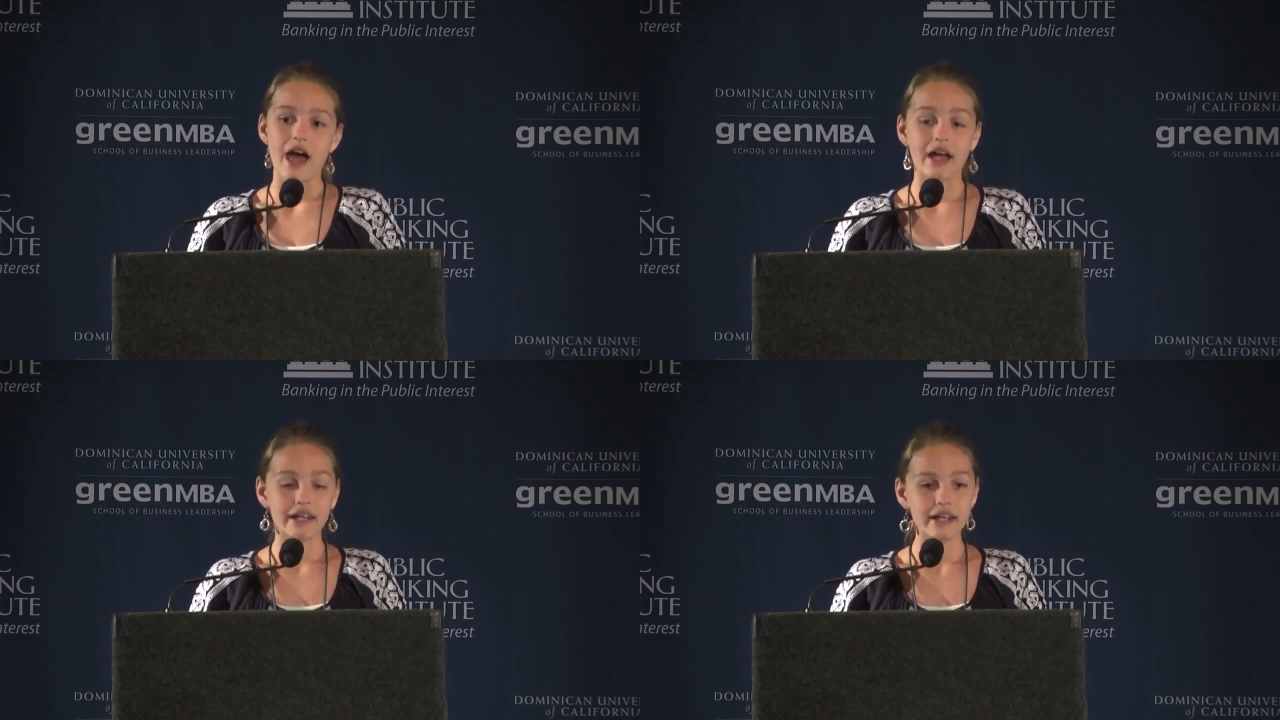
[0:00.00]

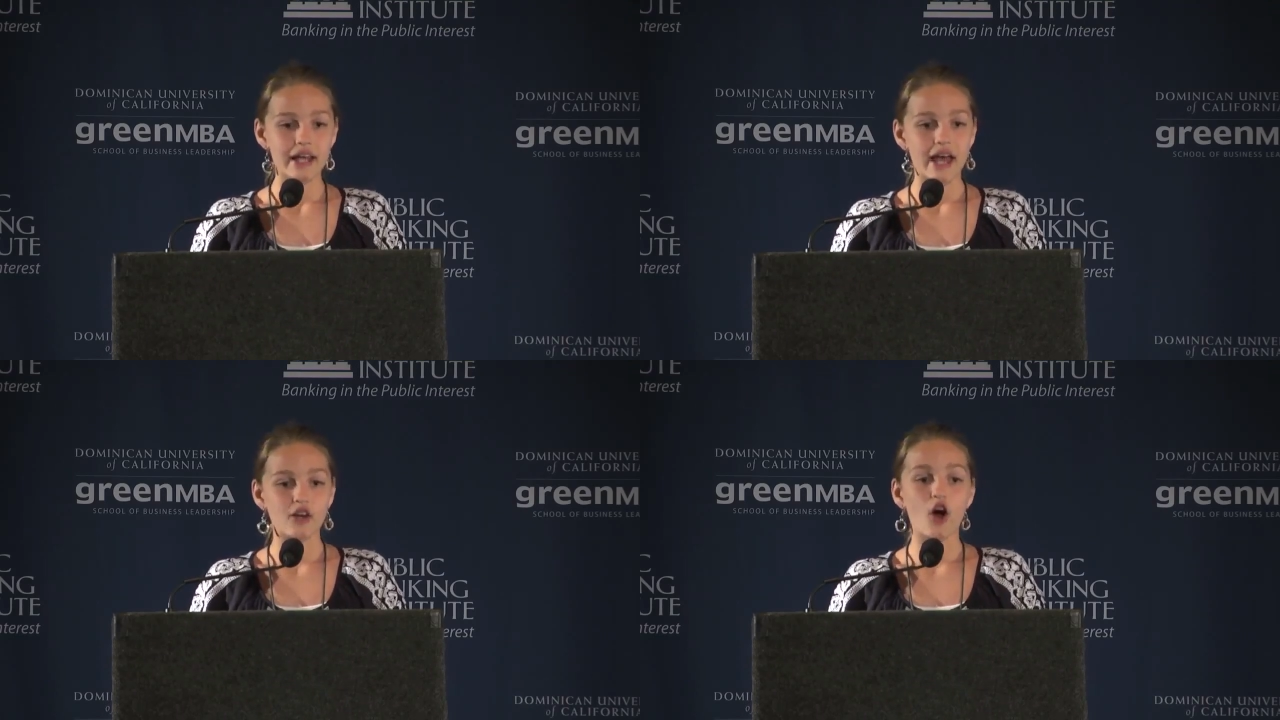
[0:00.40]
Any
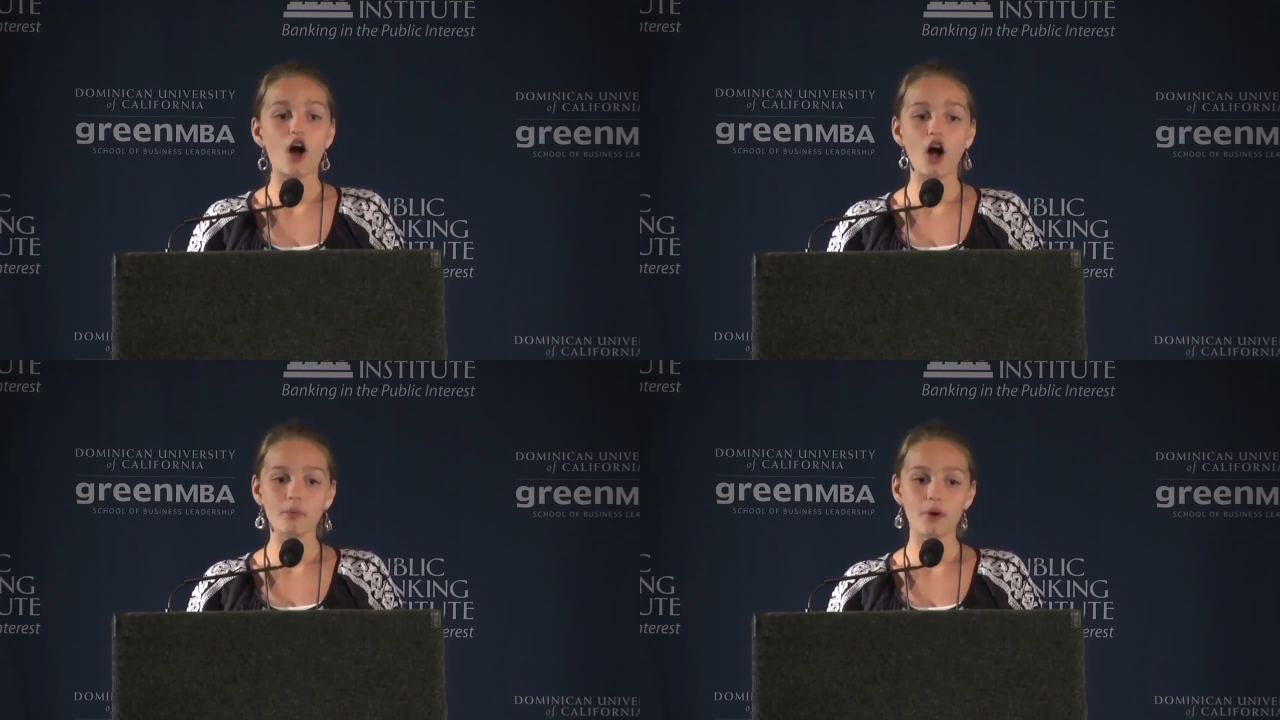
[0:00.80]
and
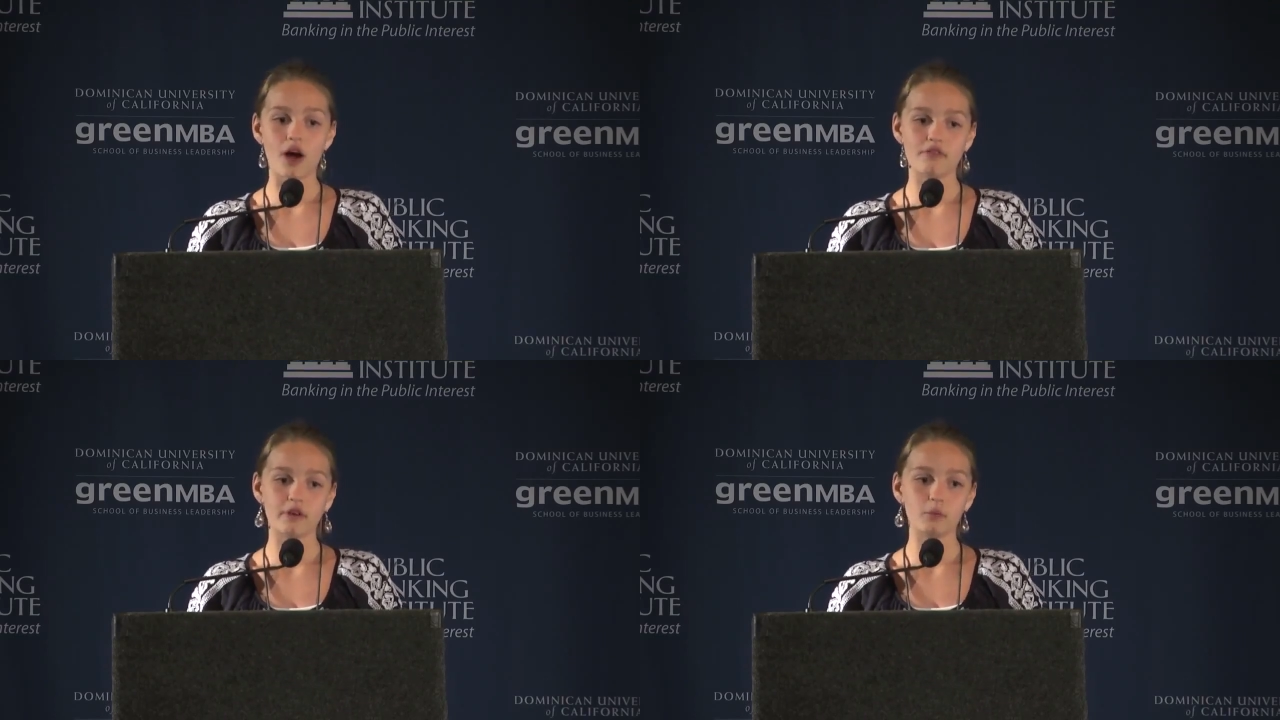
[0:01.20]
all
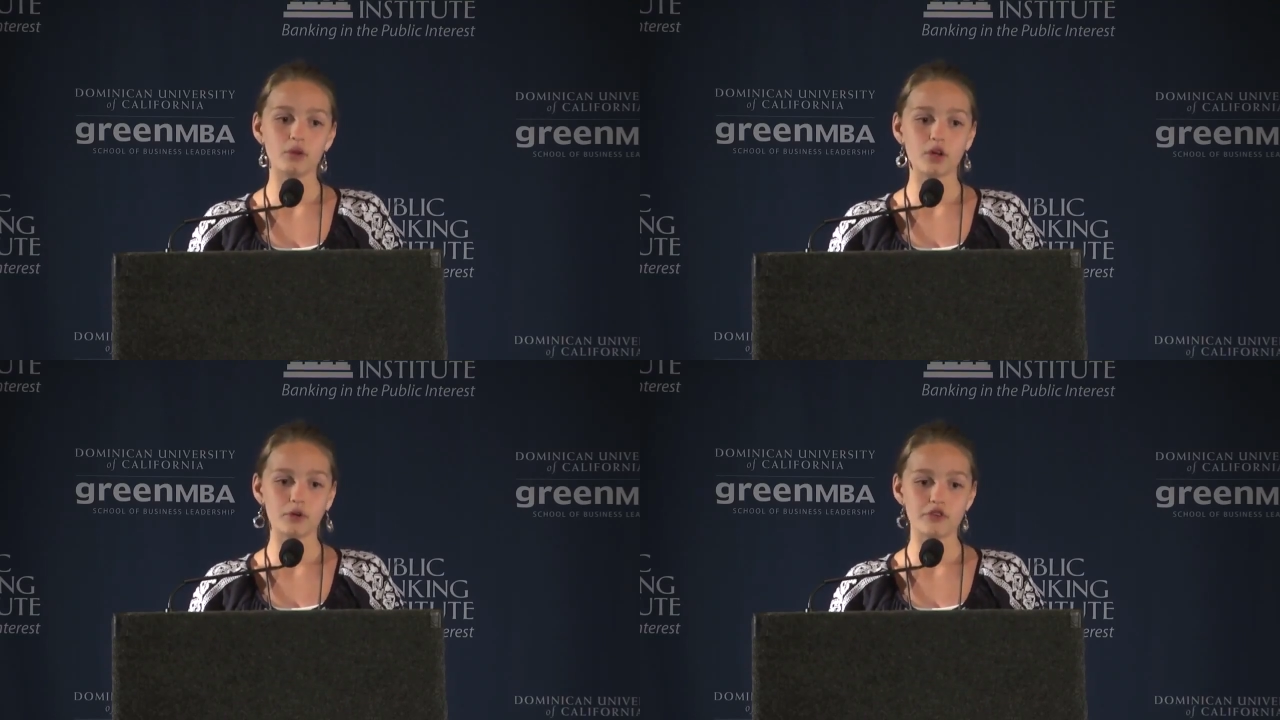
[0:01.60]
profit
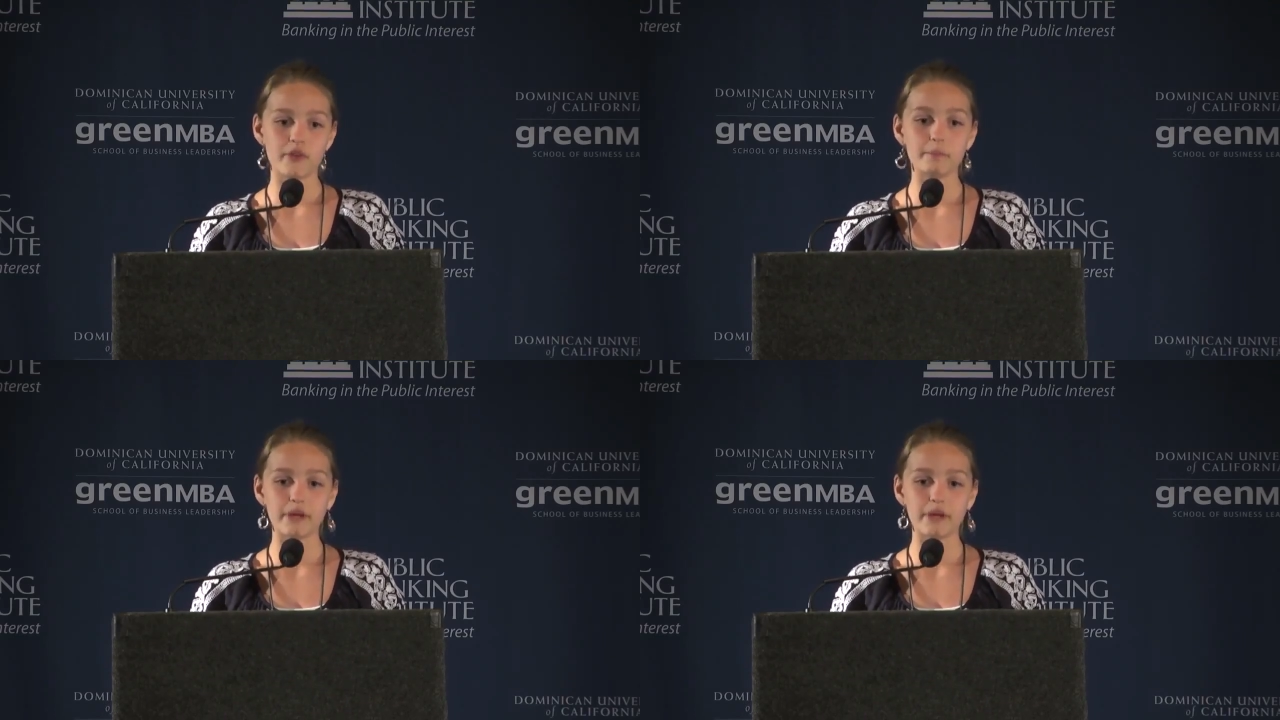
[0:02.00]
will go to the